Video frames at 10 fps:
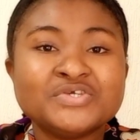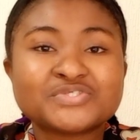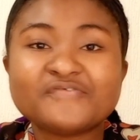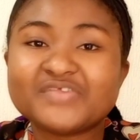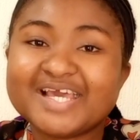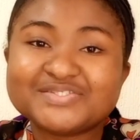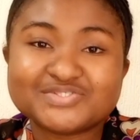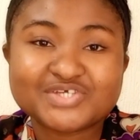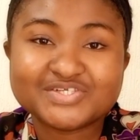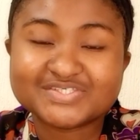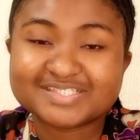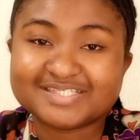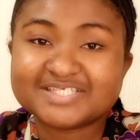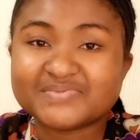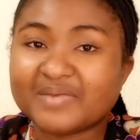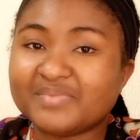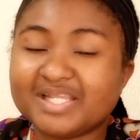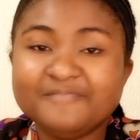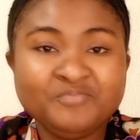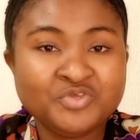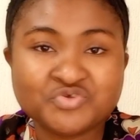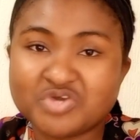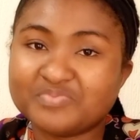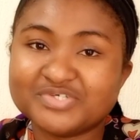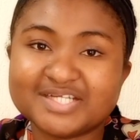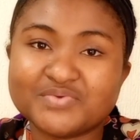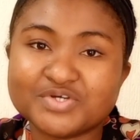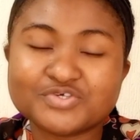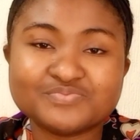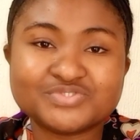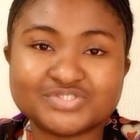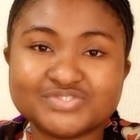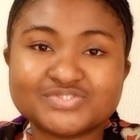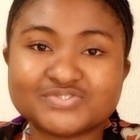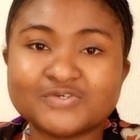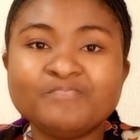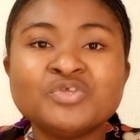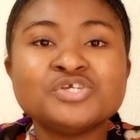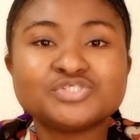So if you'd like to join us in this family, you are more than welcome to do so.